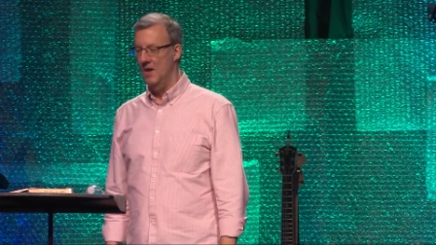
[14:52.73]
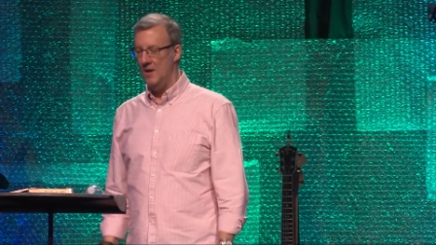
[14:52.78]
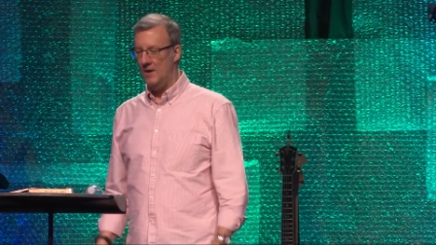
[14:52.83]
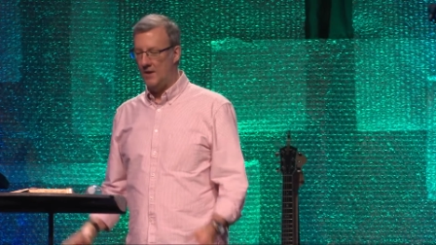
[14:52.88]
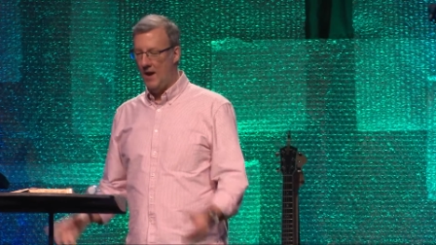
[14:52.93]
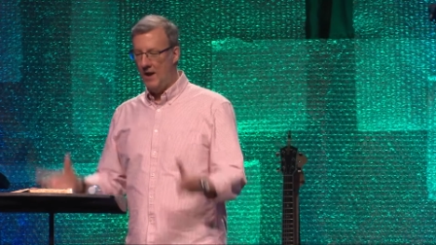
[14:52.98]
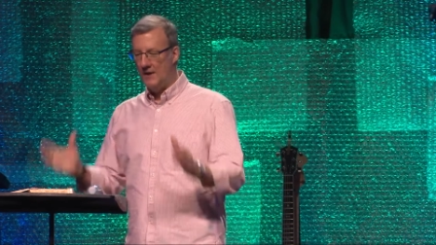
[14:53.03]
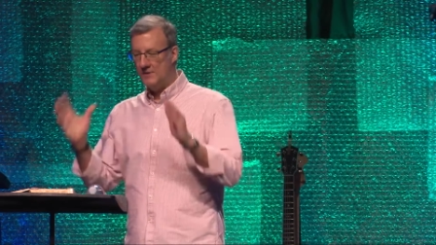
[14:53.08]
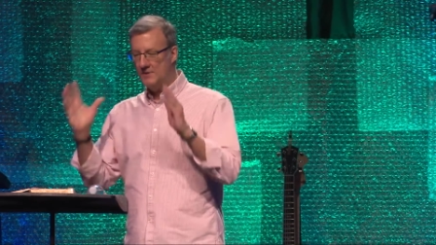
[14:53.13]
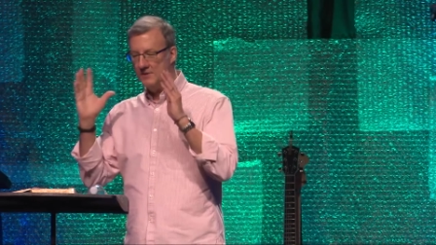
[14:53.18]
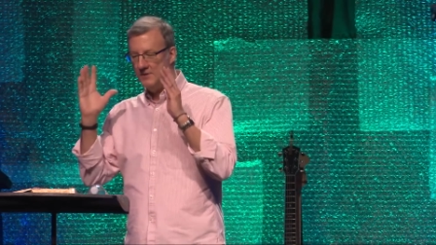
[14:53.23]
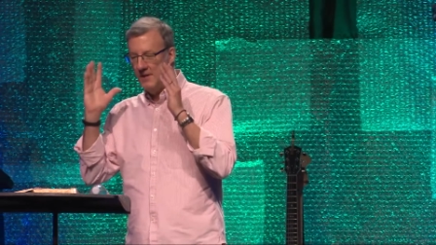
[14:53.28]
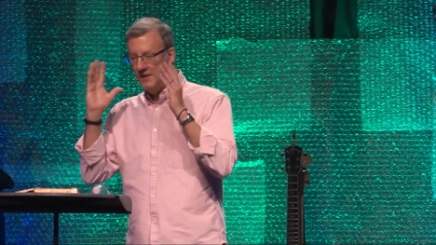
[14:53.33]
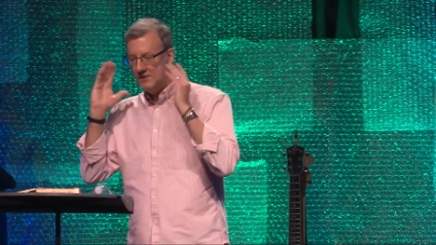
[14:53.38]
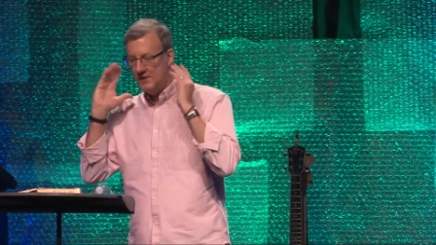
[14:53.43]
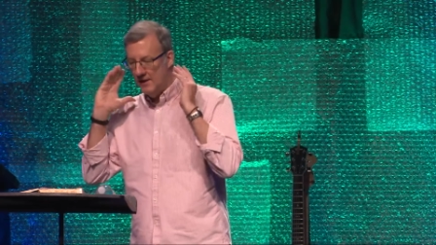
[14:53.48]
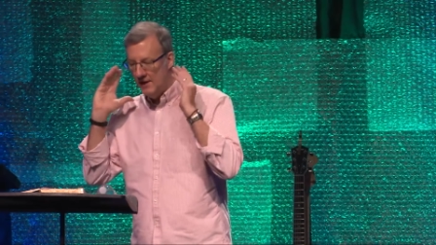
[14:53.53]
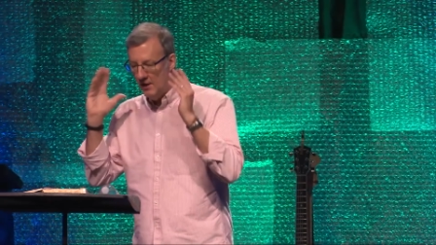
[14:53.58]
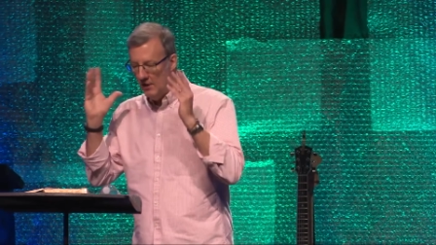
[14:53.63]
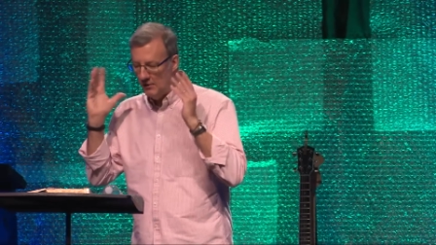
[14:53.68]
God sees
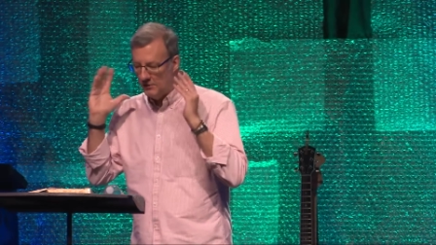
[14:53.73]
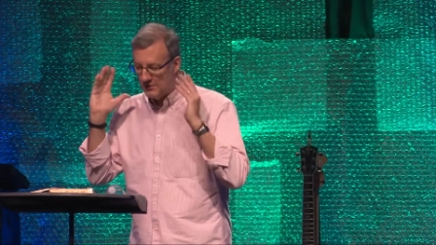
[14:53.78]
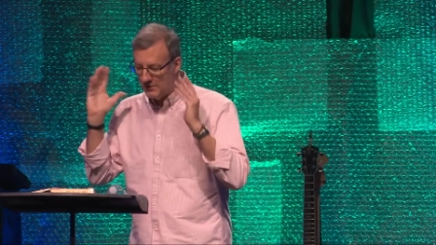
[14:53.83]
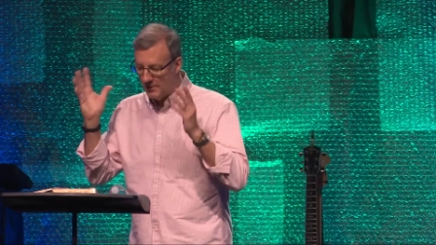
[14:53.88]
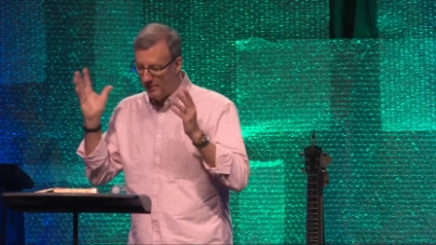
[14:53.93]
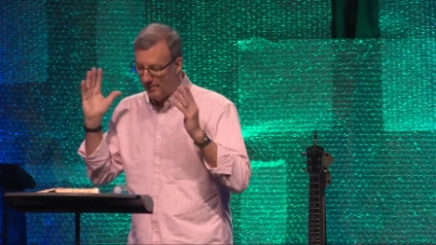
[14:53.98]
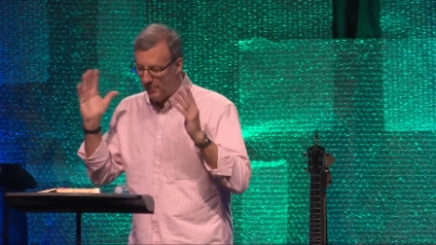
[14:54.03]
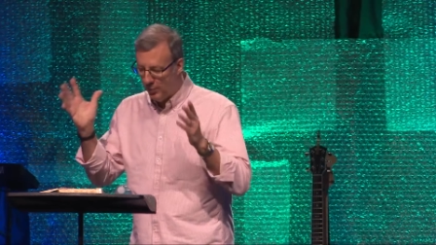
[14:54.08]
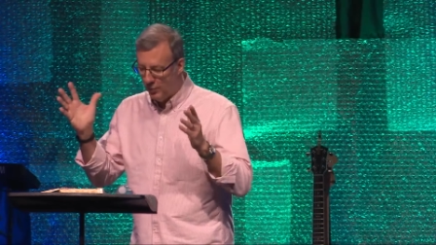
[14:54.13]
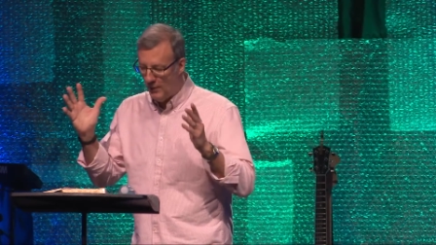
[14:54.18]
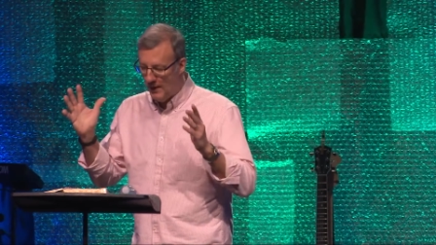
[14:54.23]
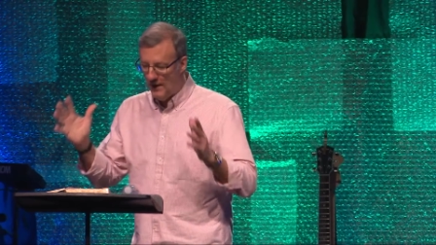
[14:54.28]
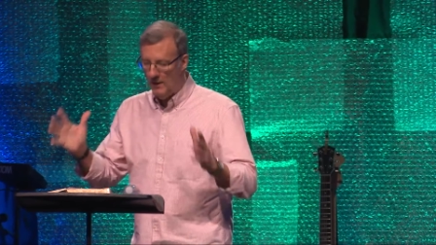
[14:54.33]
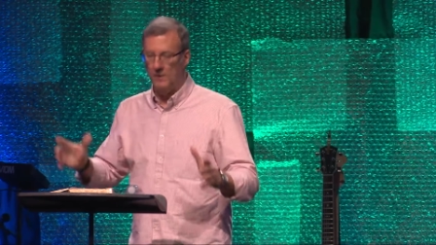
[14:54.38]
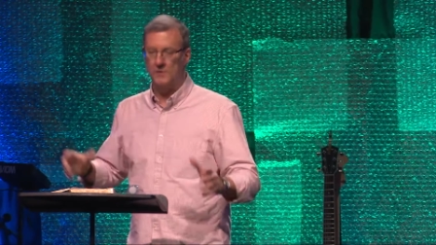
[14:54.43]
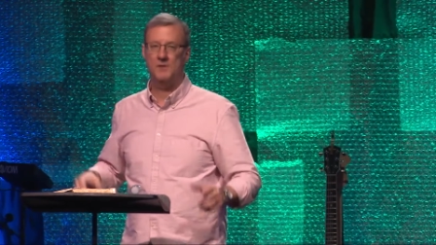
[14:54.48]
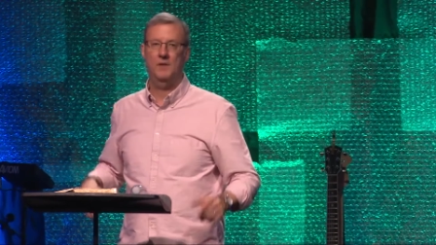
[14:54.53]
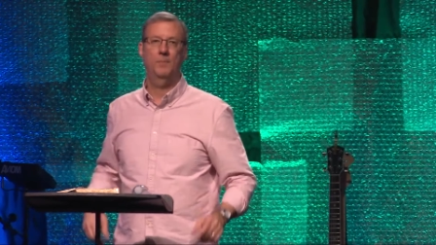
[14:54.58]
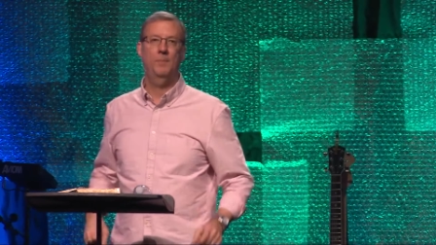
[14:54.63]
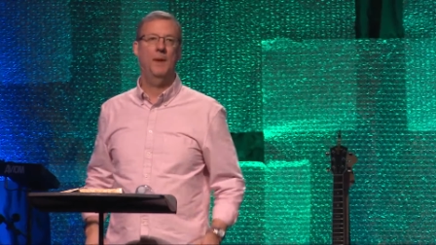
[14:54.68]
and hears the
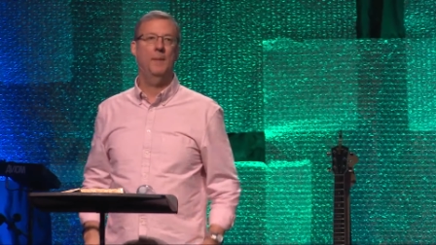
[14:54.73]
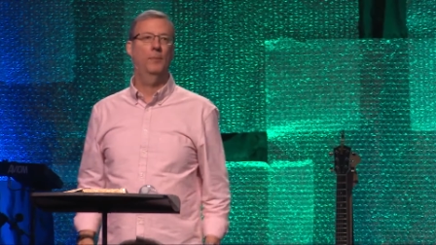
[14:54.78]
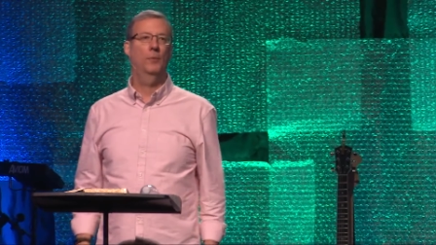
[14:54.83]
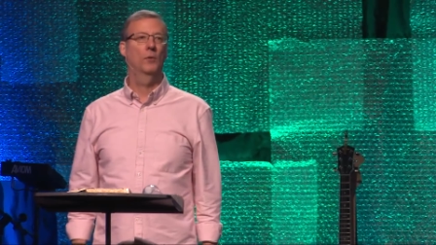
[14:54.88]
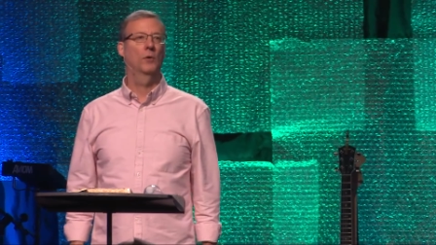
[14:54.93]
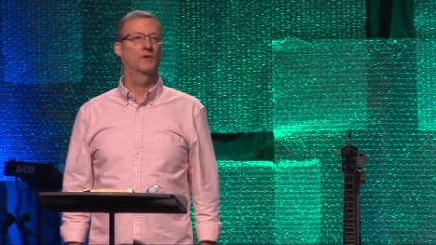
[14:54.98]
prayers of people